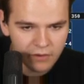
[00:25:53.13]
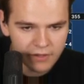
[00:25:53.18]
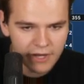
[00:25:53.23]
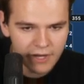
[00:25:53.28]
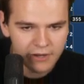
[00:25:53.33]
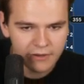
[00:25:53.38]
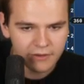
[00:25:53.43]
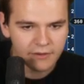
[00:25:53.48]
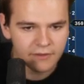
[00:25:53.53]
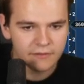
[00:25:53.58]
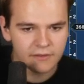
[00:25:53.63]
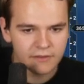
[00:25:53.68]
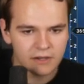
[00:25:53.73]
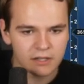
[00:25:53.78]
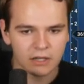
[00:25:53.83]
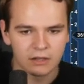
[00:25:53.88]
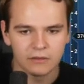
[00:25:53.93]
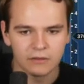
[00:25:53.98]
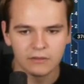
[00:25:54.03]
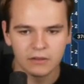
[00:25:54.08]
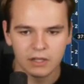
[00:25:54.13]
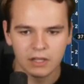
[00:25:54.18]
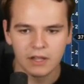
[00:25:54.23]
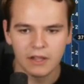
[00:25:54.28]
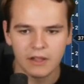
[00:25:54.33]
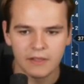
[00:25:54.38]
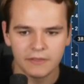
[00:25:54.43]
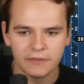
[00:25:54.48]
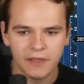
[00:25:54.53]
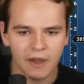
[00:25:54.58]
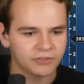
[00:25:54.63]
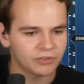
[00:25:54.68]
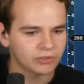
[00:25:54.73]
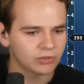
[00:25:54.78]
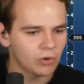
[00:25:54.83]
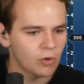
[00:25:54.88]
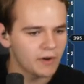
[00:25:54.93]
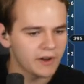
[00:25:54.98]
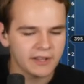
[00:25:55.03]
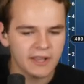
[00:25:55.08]
Okay, there you go. Now
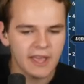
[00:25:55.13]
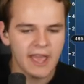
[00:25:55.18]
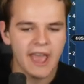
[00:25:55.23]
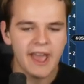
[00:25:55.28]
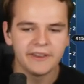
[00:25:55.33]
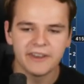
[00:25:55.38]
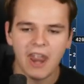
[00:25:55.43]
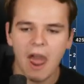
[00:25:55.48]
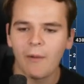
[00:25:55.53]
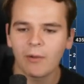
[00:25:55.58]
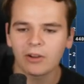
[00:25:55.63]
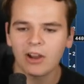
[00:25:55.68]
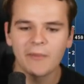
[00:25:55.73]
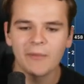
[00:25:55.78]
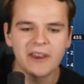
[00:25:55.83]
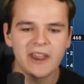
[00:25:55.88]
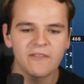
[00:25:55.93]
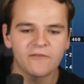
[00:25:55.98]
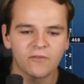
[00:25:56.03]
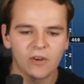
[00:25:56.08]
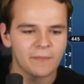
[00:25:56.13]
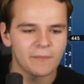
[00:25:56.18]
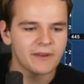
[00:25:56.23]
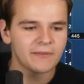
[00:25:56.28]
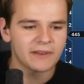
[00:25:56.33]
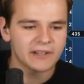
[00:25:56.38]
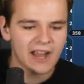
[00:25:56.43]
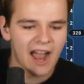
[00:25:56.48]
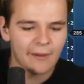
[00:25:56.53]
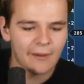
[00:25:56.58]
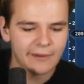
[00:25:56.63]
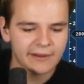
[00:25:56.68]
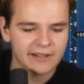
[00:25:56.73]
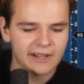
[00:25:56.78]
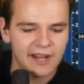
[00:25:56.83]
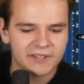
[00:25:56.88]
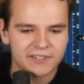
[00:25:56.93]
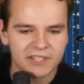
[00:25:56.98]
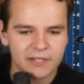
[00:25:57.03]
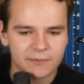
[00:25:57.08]
it's recording. Now we're coming in for a bit of a
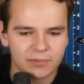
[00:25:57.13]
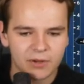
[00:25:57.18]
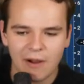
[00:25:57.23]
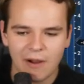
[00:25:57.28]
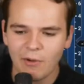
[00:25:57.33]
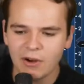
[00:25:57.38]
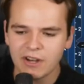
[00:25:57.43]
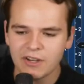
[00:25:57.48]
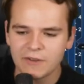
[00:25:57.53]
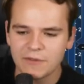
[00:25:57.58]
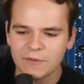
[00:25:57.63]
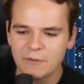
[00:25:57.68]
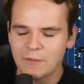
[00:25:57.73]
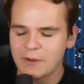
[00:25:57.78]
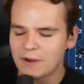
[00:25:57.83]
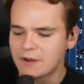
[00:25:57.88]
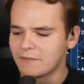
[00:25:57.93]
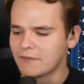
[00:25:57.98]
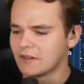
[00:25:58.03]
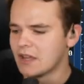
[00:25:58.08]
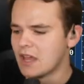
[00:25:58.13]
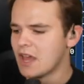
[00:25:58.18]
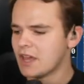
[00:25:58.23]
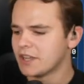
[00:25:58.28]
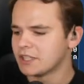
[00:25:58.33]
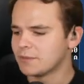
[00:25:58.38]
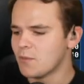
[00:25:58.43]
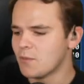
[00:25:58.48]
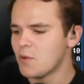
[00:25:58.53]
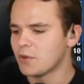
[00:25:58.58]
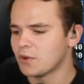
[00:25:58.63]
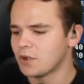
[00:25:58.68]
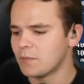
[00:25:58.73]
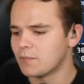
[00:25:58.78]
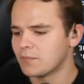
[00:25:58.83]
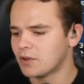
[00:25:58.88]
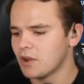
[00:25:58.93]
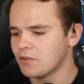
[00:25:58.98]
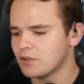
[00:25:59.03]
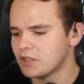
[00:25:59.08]
kamikaze approach. I wanted to do a bit of a smoother
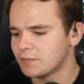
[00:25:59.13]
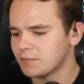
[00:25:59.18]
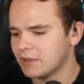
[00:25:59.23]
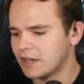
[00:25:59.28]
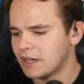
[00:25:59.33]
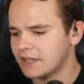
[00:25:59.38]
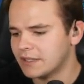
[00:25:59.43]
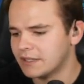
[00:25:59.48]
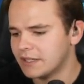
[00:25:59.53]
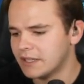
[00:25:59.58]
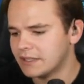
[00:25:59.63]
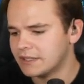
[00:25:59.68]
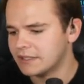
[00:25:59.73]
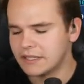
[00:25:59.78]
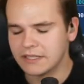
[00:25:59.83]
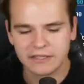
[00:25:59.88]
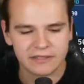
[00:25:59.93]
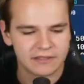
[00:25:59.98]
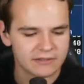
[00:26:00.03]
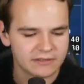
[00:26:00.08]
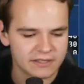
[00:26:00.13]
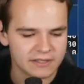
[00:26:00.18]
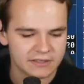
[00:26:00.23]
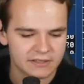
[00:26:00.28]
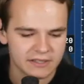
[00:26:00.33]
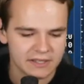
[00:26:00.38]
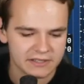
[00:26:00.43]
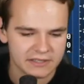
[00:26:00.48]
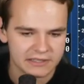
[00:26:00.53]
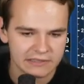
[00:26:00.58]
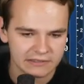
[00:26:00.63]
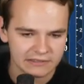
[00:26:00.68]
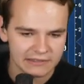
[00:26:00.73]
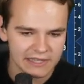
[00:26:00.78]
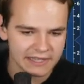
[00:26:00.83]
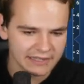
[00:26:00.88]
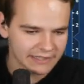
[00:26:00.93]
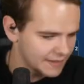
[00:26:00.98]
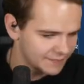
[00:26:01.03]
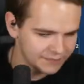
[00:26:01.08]
approach, but it didn't, doesn't
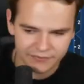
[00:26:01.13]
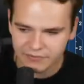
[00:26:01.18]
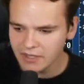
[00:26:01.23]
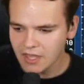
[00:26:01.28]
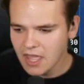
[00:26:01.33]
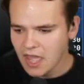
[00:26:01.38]
look like it.